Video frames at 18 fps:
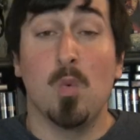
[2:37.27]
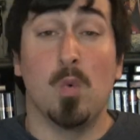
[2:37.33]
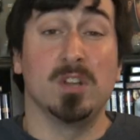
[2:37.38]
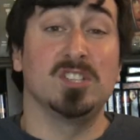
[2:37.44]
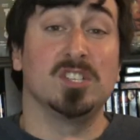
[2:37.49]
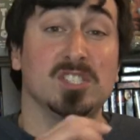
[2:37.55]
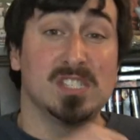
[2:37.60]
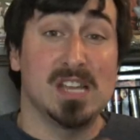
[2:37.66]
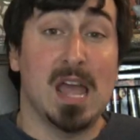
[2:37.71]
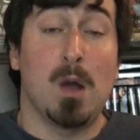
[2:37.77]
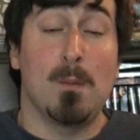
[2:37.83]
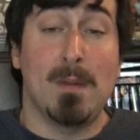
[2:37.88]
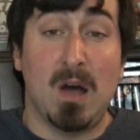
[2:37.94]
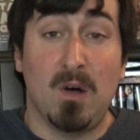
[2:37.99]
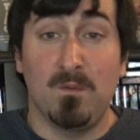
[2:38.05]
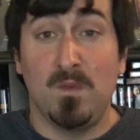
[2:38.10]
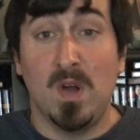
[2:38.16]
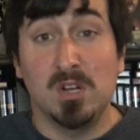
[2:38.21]
which is now
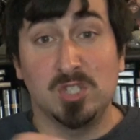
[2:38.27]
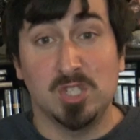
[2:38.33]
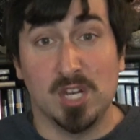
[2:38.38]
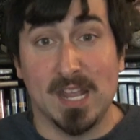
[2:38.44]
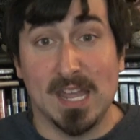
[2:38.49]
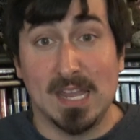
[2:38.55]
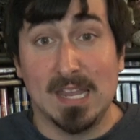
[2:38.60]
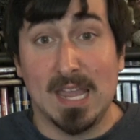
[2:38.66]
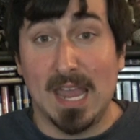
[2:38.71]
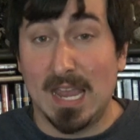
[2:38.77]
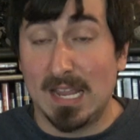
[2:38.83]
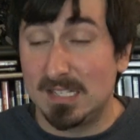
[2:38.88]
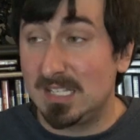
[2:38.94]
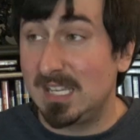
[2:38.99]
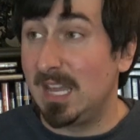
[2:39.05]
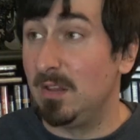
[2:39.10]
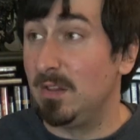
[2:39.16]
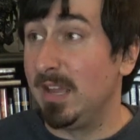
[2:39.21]
malfunctioning
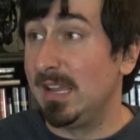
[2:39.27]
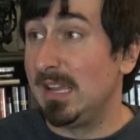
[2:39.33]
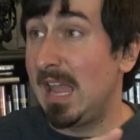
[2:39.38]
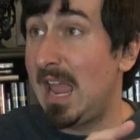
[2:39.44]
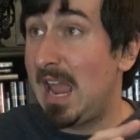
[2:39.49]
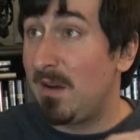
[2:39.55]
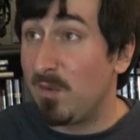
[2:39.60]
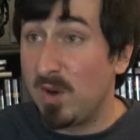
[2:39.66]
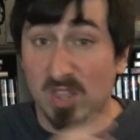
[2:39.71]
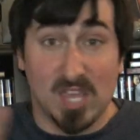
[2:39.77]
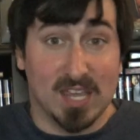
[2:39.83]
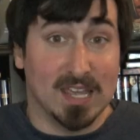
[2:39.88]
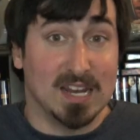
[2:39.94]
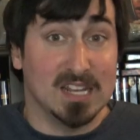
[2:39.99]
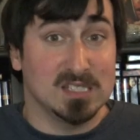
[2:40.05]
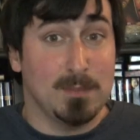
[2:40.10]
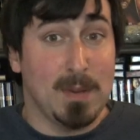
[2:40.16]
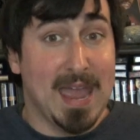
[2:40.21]
and killing everything
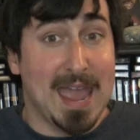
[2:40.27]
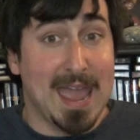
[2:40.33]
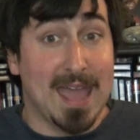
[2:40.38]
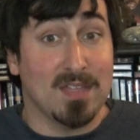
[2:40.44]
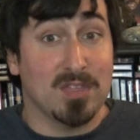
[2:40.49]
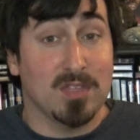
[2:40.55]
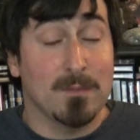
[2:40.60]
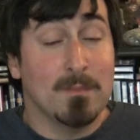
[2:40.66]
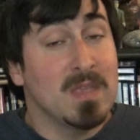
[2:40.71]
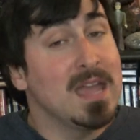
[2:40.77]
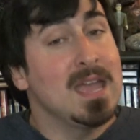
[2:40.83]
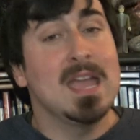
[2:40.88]
in its path.